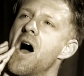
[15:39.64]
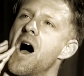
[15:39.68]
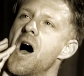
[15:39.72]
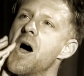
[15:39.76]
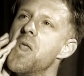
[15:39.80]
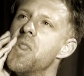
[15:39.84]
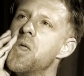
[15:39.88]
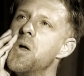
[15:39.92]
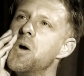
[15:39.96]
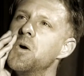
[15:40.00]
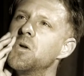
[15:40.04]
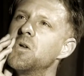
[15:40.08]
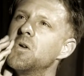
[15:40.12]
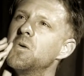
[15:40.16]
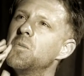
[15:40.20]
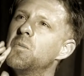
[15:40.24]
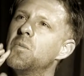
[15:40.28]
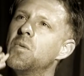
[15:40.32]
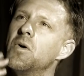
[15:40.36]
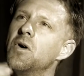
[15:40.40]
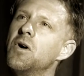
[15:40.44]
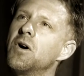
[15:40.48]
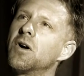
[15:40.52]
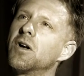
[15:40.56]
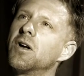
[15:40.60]
There's a
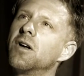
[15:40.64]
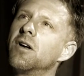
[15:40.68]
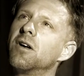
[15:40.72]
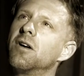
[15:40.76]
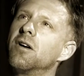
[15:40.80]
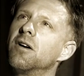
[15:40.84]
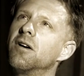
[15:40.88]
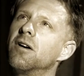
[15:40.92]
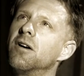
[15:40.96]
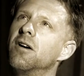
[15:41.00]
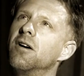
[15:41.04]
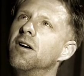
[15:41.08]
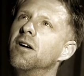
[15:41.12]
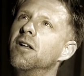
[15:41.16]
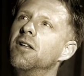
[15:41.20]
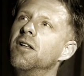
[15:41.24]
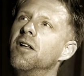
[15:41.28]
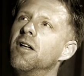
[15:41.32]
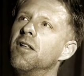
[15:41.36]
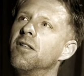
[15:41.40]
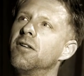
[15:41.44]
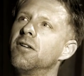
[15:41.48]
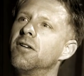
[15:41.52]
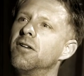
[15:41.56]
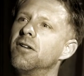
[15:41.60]
book,
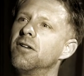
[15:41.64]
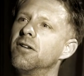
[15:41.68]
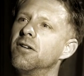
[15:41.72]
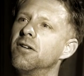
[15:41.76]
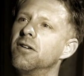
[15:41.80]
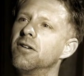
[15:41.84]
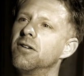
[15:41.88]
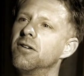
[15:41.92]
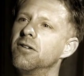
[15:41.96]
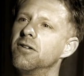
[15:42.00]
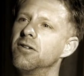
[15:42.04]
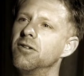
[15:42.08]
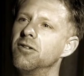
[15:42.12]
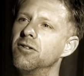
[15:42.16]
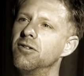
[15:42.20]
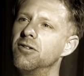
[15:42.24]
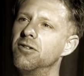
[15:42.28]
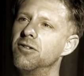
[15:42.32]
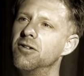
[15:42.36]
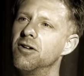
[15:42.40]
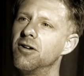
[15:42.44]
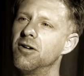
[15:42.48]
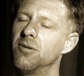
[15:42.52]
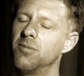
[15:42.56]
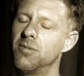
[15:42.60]
another
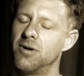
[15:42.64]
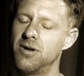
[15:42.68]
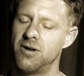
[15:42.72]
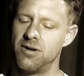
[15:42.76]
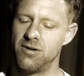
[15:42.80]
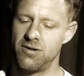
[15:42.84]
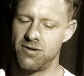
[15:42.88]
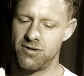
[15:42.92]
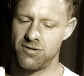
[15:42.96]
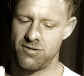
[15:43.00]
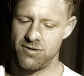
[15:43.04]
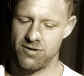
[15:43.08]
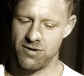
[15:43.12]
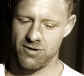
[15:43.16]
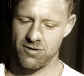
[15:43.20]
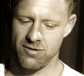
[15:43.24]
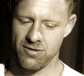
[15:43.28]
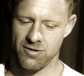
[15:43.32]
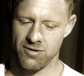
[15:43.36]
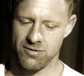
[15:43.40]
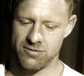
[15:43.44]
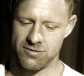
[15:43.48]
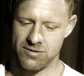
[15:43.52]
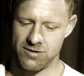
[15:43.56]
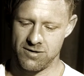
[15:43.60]
German
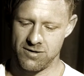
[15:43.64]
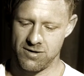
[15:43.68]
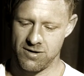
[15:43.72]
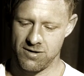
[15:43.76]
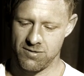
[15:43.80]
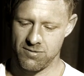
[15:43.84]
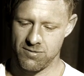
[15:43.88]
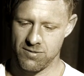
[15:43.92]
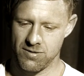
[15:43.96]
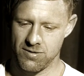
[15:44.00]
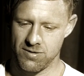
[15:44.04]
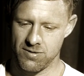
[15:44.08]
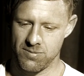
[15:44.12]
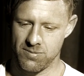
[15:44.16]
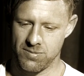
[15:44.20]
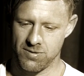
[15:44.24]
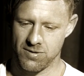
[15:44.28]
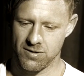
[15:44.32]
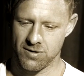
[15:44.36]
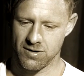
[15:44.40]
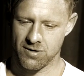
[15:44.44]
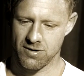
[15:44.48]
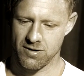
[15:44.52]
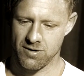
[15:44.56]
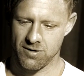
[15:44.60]
theologian that wrote a
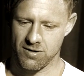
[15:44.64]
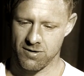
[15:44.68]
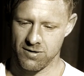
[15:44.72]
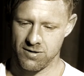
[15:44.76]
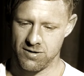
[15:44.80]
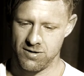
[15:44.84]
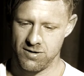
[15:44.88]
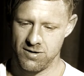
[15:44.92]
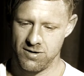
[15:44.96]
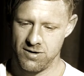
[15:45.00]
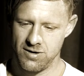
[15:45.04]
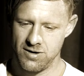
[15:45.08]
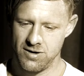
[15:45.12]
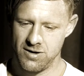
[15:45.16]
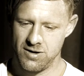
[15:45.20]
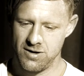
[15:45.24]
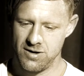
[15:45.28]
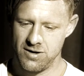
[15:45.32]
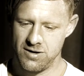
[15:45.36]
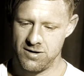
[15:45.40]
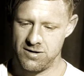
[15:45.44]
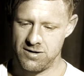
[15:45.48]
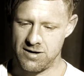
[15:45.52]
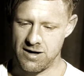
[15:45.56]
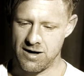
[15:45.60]
book called
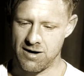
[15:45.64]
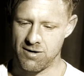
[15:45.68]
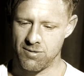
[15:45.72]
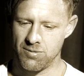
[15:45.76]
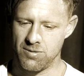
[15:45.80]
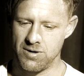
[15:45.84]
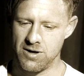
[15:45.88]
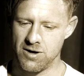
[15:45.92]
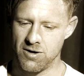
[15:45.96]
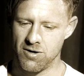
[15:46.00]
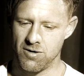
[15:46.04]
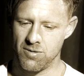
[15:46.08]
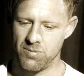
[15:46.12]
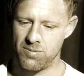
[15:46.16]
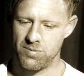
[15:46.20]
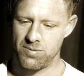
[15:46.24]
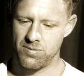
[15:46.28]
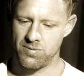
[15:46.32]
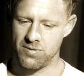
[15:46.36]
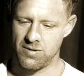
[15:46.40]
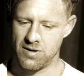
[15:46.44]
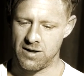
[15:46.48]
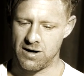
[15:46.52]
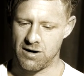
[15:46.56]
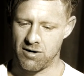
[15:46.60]
Dare We Hope
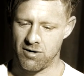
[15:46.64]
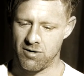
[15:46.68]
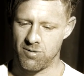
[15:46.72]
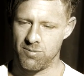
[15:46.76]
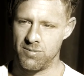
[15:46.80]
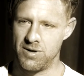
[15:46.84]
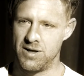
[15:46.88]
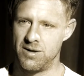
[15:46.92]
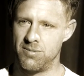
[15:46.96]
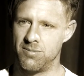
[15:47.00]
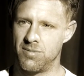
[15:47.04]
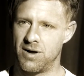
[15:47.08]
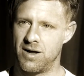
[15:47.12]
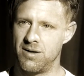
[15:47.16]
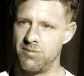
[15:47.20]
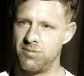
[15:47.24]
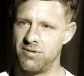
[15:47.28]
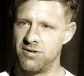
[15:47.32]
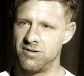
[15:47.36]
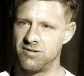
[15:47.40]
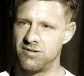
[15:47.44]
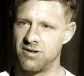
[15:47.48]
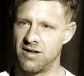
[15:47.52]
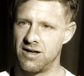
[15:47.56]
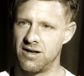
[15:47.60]
That All Men Might Be
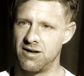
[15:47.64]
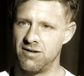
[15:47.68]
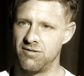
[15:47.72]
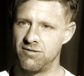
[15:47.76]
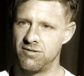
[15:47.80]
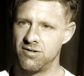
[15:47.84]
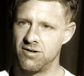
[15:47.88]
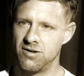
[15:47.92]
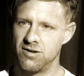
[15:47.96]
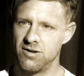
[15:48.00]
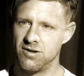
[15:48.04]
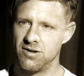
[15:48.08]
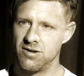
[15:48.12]
Saved.